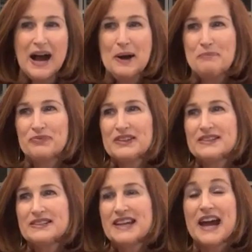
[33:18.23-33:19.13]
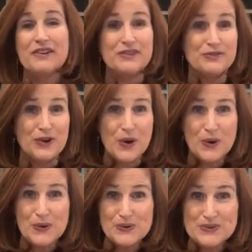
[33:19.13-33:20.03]
Taryn
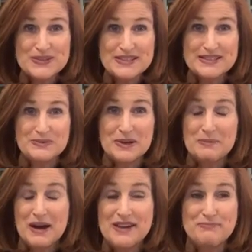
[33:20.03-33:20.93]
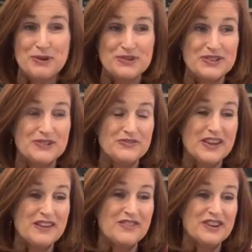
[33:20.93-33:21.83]
Rose is one of my personal
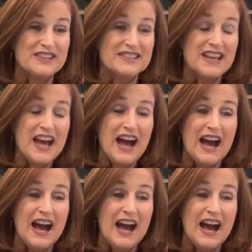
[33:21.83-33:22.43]
favorites.